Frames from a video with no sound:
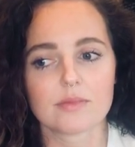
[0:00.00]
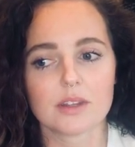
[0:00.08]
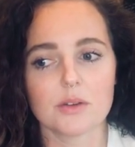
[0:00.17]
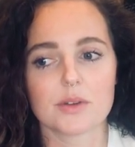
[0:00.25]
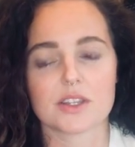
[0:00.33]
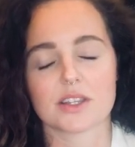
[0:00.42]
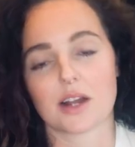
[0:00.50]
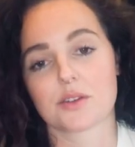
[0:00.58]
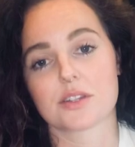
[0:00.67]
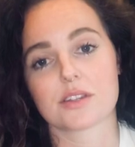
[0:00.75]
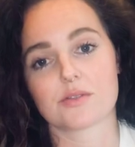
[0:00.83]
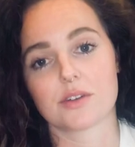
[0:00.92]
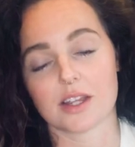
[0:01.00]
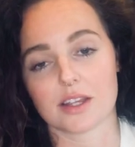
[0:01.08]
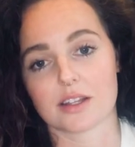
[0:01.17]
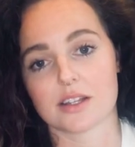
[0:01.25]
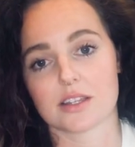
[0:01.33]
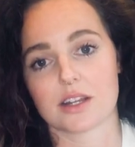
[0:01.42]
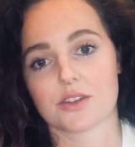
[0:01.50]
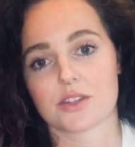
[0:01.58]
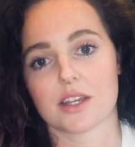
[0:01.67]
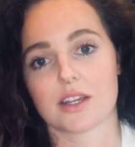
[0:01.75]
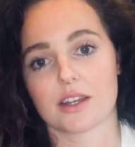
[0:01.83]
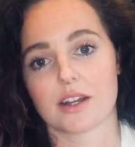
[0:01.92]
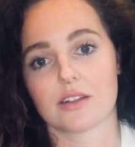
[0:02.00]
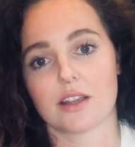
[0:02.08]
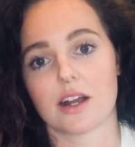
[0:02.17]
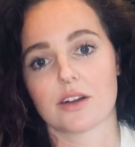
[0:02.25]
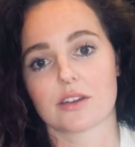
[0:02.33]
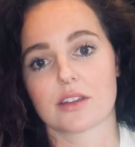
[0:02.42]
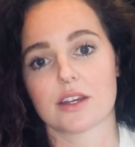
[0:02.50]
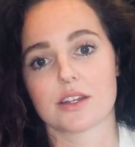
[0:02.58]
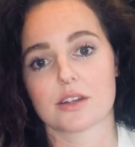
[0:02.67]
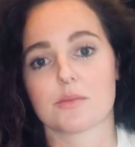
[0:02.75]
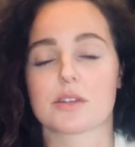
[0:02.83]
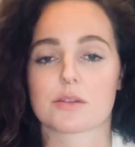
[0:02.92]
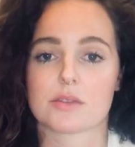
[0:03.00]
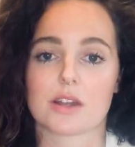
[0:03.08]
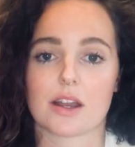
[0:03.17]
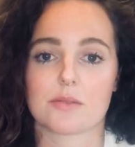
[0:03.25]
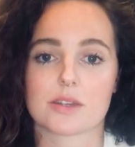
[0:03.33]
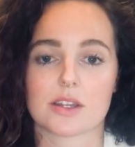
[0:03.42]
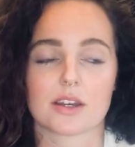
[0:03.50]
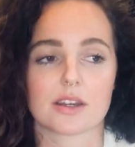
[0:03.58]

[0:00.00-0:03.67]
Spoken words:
which sounds ridiculous now saying it out loud, that it took me some time to